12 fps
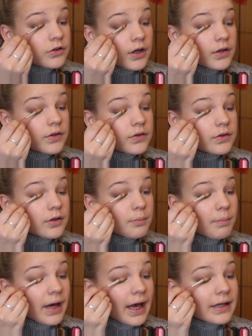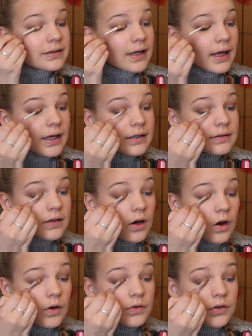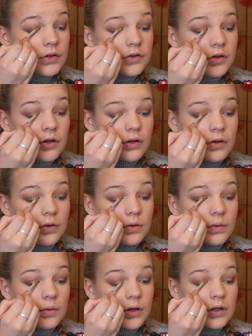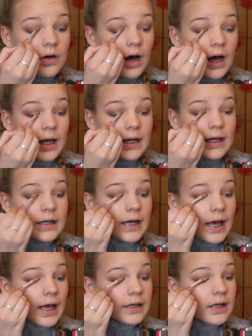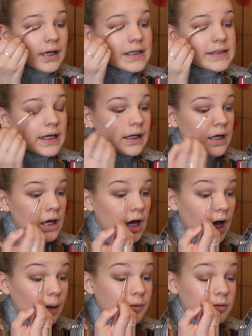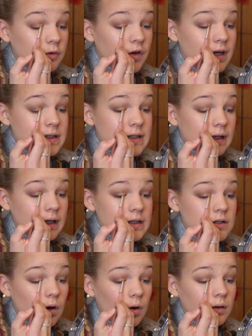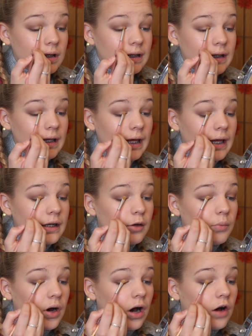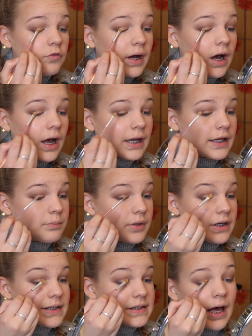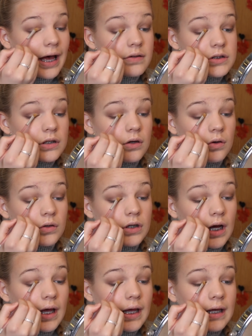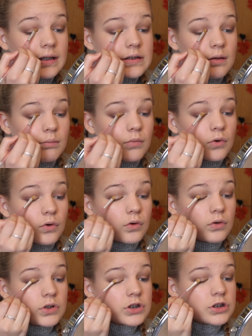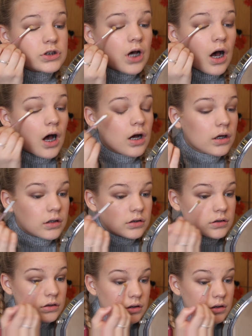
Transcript: Just pat it onto your eyelid, and like I said, I'm going to be focusing this on the inner part of my eyelid because outer corner is more dark.